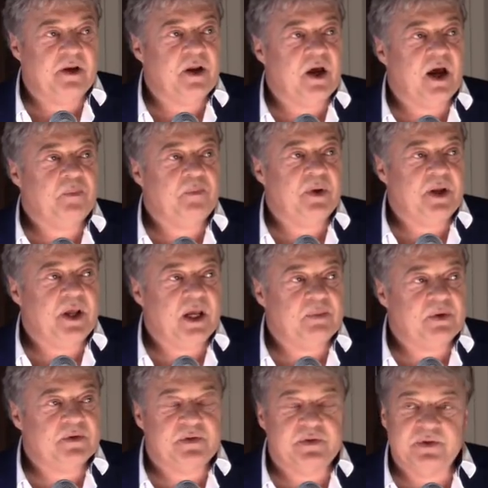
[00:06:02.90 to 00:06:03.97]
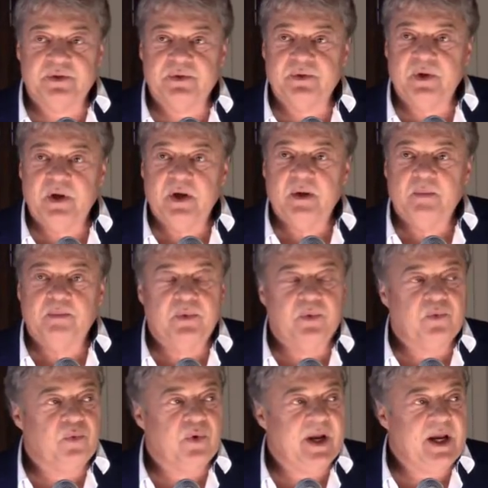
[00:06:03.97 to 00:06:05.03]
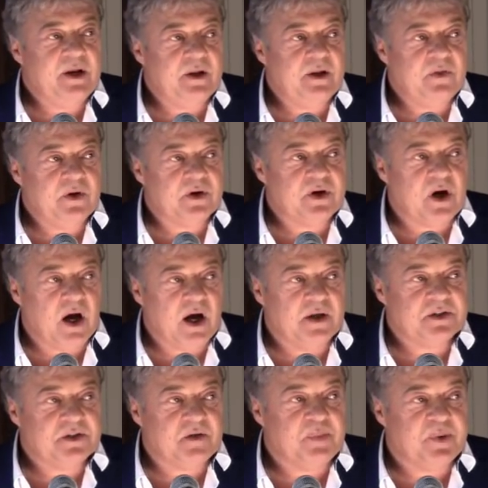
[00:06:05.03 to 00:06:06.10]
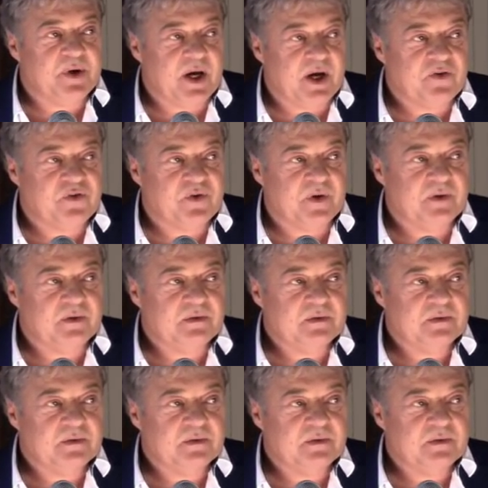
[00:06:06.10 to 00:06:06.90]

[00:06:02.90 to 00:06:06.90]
they not been able to rein in their cost of production?